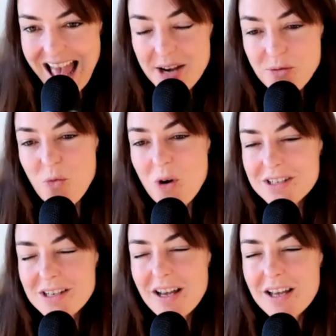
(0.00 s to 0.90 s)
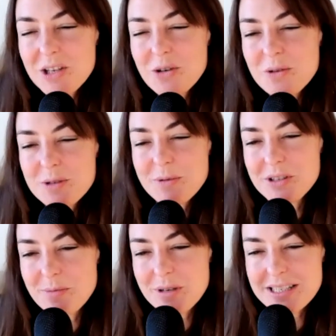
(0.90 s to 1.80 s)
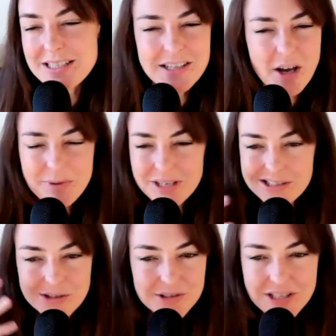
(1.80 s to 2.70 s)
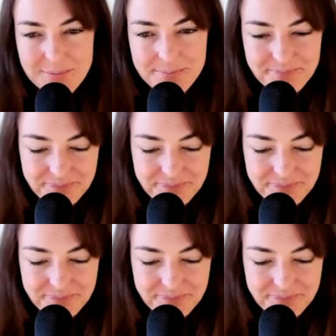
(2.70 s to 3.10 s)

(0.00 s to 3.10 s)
and what are your responsibilities? How big is your team?